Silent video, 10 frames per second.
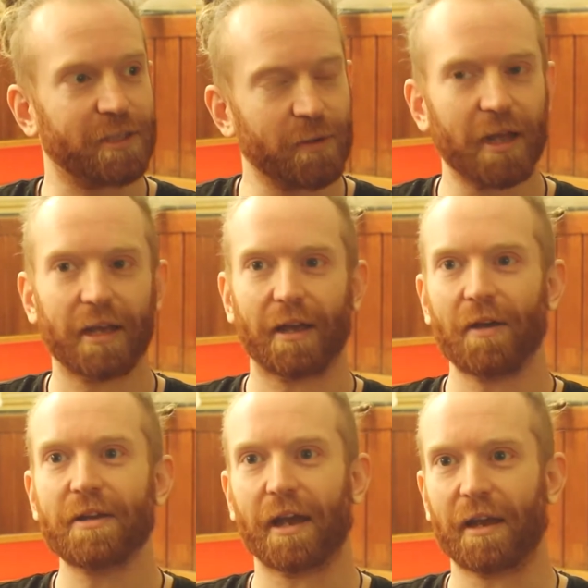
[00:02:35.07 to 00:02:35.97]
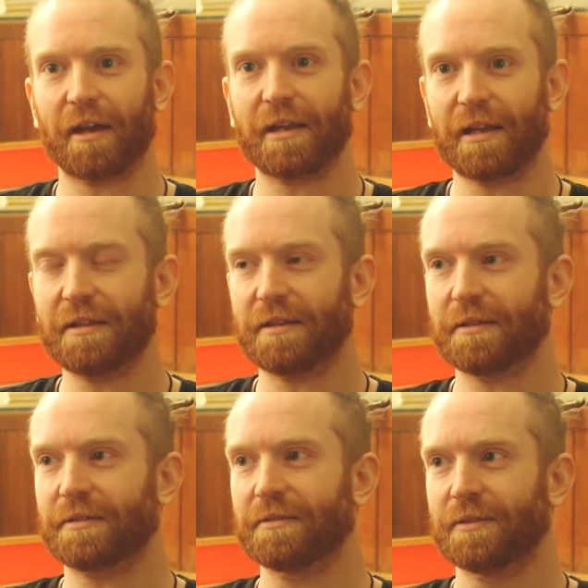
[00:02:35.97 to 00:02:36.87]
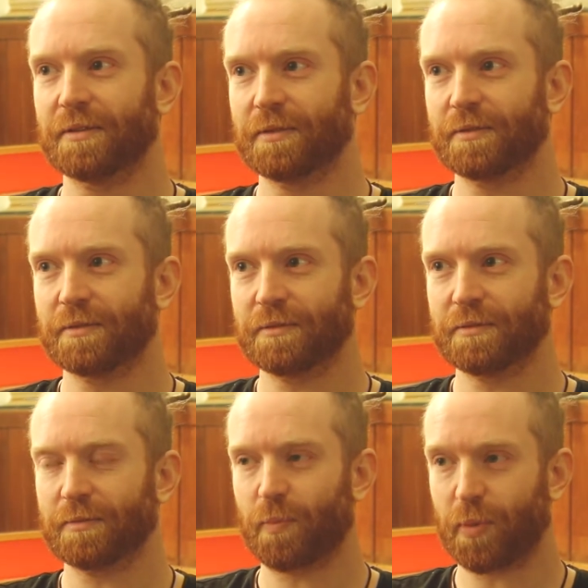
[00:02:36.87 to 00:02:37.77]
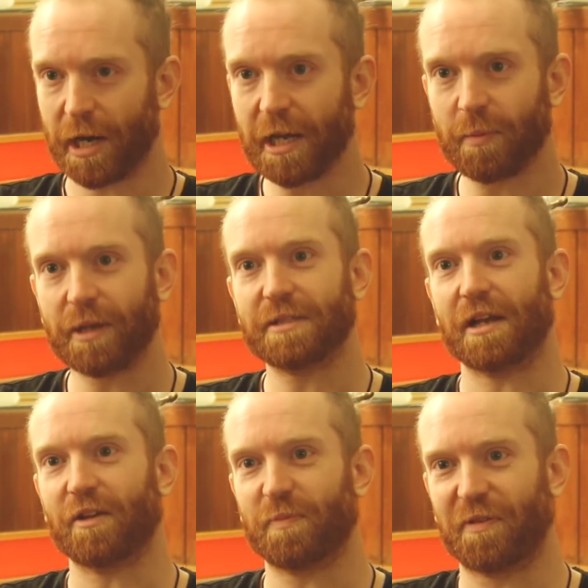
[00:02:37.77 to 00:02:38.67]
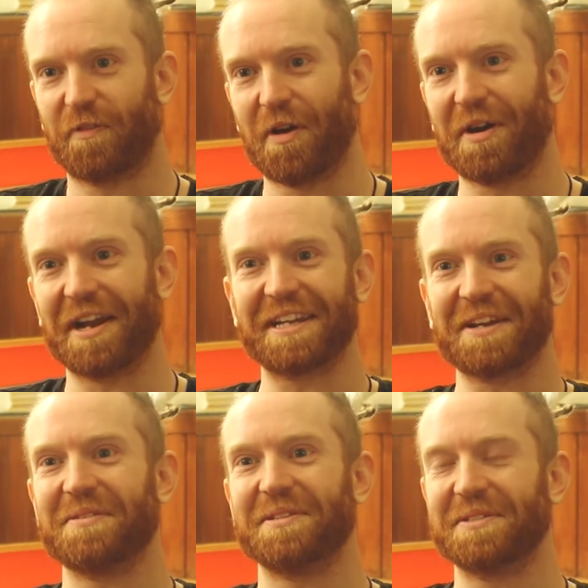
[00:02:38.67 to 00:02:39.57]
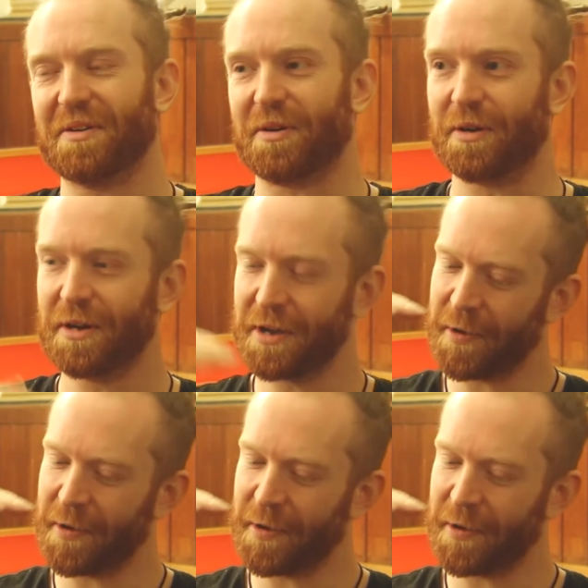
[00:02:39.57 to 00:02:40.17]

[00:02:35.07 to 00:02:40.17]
You were like, okay, I can either break myself before I go on tour,